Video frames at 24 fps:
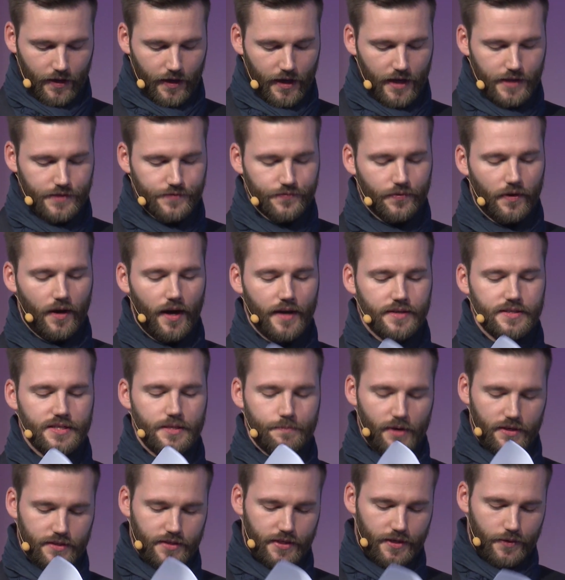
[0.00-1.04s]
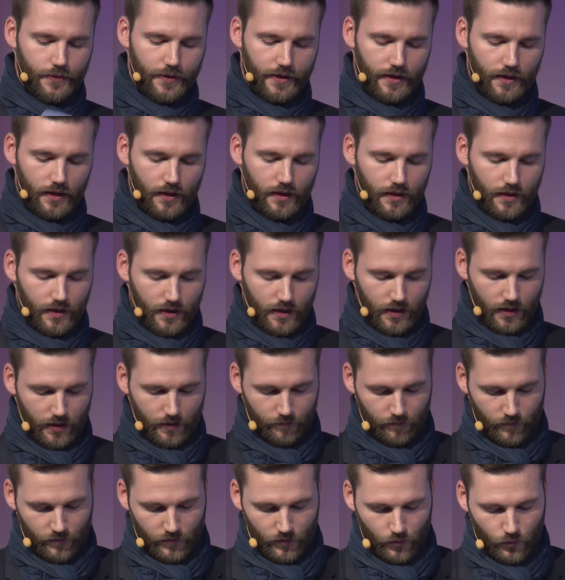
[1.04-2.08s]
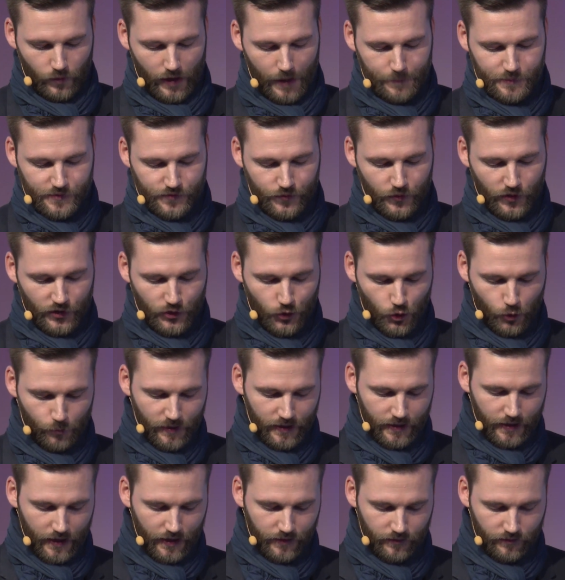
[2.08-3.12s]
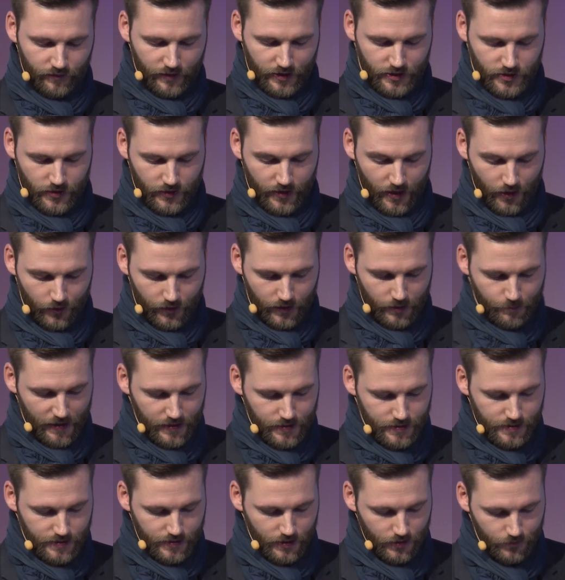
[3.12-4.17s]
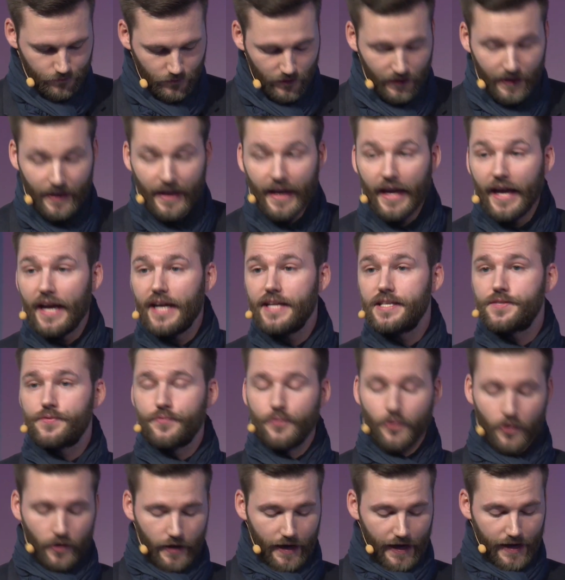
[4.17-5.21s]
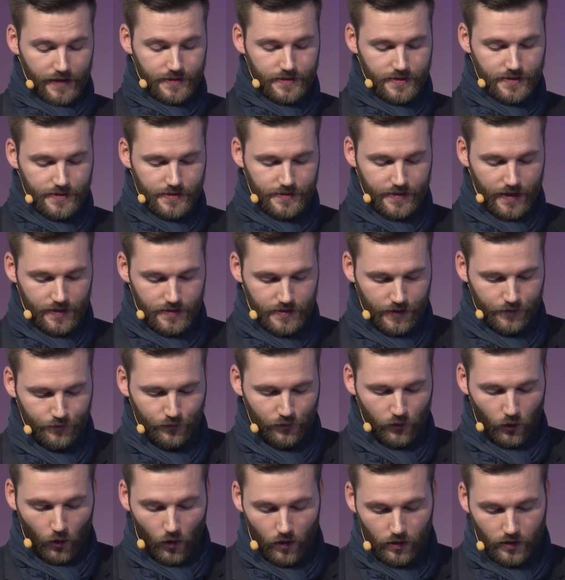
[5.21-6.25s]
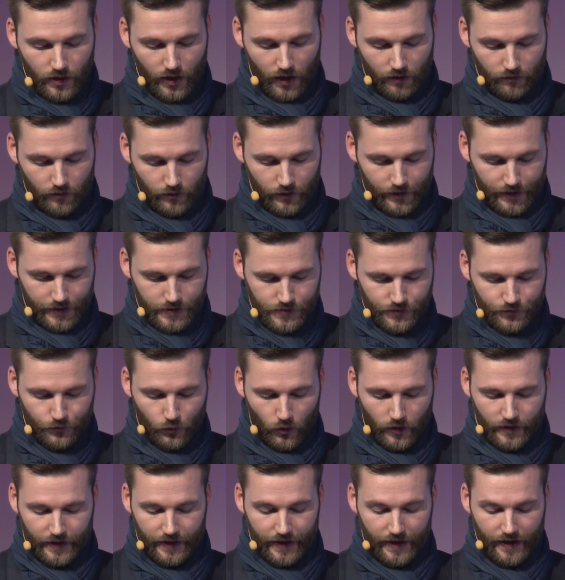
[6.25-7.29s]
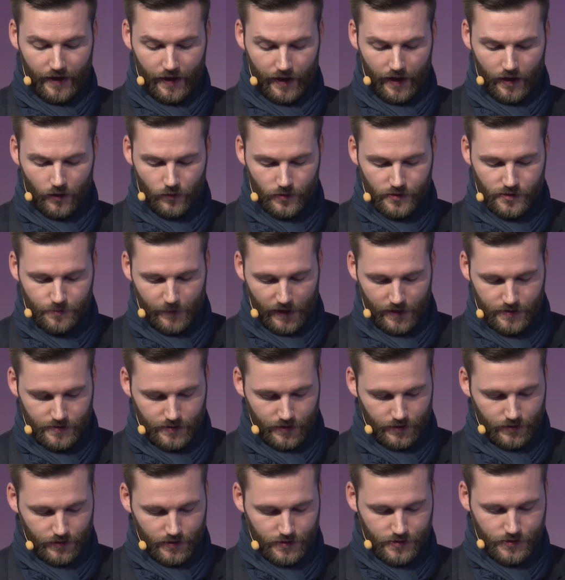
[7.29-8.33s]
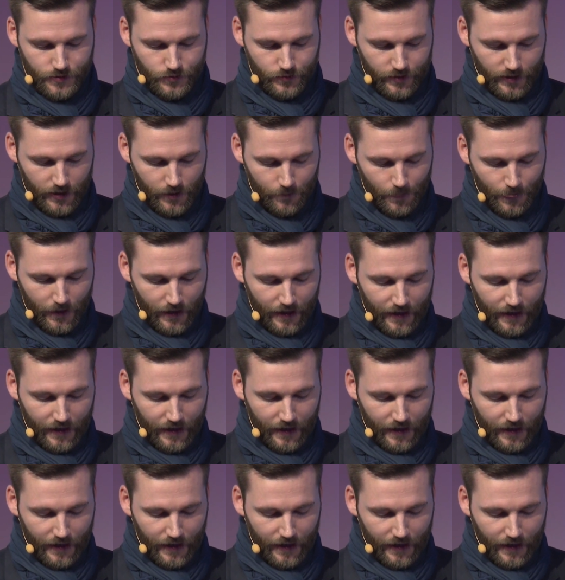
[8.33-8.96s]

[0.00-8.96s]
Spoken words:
It's for antibacterial wraps for human and veterinary medicine. It's for anti-static floor coverings for the aerospace industry.